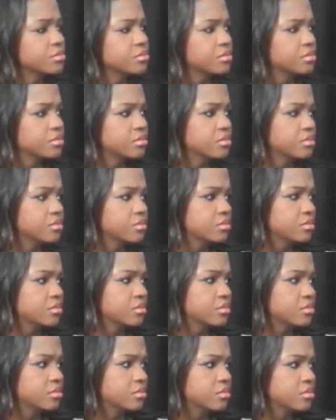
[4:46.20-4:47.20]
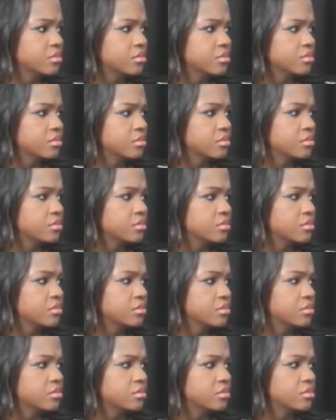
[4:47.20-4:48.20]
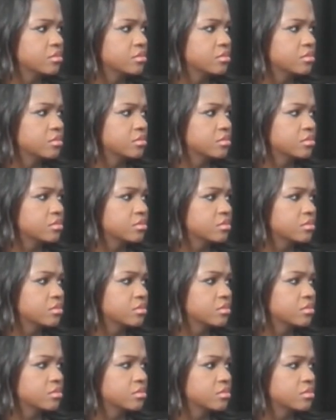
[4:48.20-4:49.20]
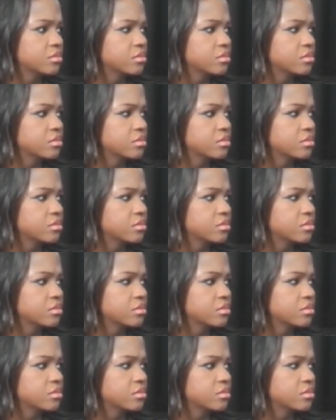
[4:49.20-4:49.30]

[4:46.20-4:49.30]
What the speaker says: (silent)